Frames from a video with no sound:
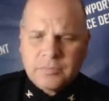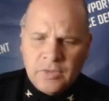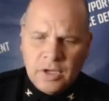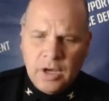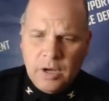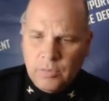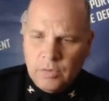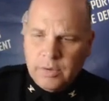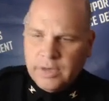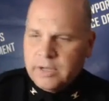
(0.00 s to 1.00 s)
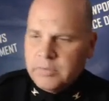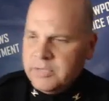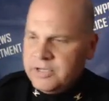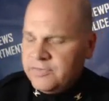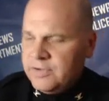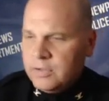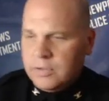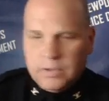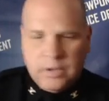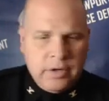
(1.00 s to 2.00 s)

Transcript: Warwick, Mitchville,